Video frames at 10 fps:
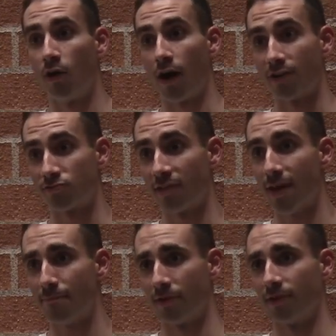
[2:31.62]
or Audrey
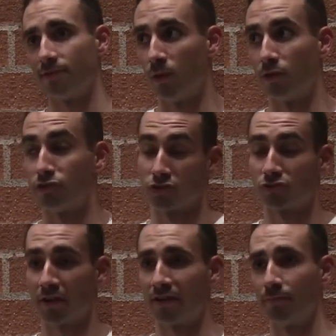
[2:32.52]
Hepburn. Or just
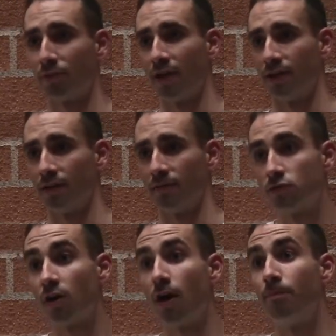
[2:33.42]
straight complaining.
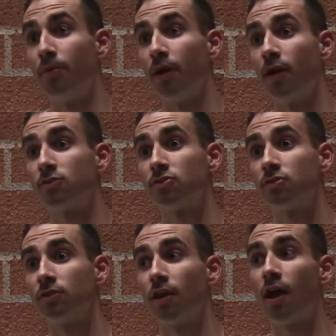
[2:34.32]
Sup,
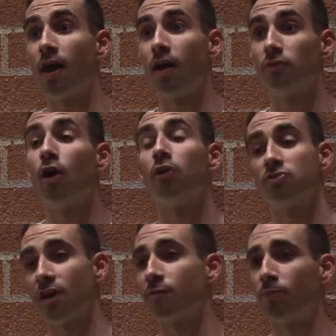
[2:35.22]
bitch. Yeah, no,
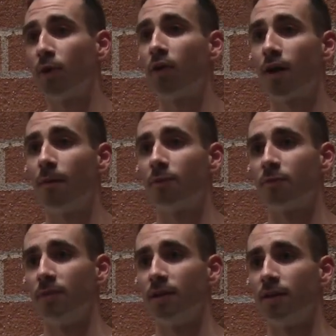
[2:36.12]
Jeff broke up
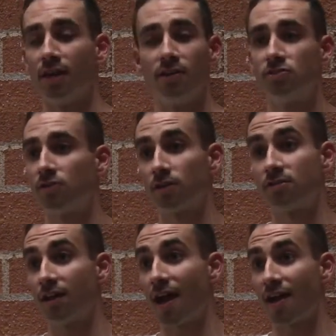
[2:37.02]
with me. Yeah, he's such
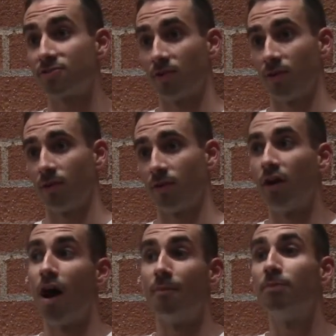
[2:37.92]
an asshole.
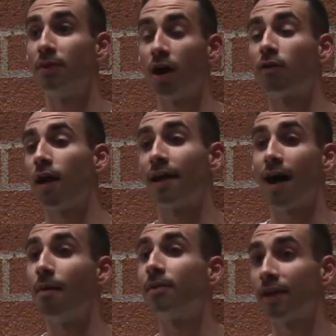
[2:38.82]
No, I'ma be alright.
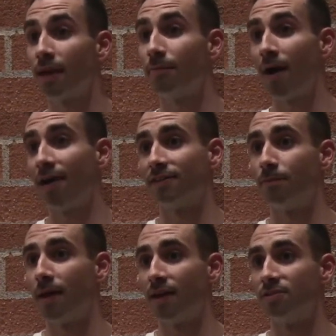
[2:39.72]
I'ma get a pint
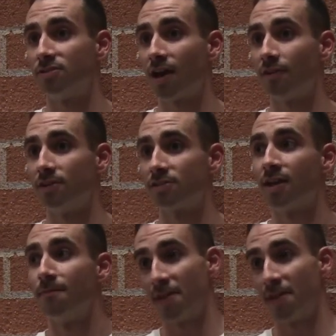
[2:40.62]
of Ben and Jerry's